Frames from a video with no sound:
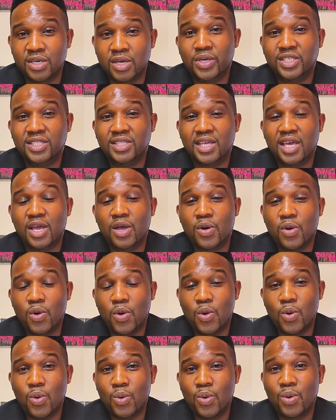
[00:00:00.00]
which they
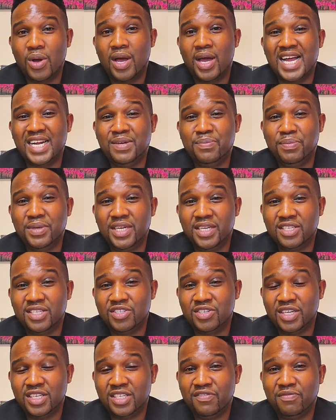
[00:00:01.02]
call
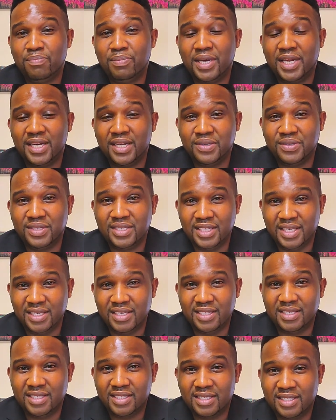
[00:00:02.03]
administrative
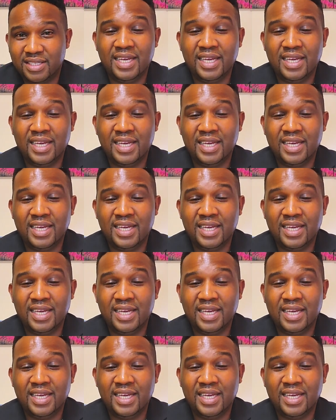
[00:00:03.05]
penalties.